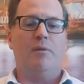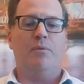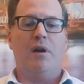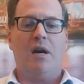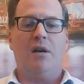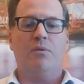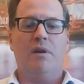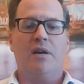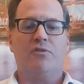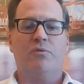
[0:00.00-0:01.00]
coming to
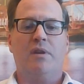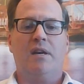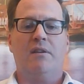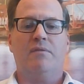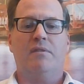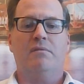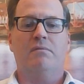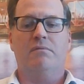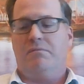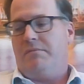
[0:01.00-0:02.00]
Iowa, actually have a
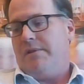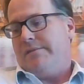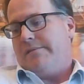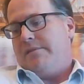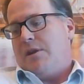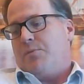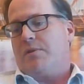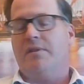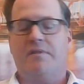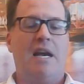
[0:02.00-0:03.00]
network that's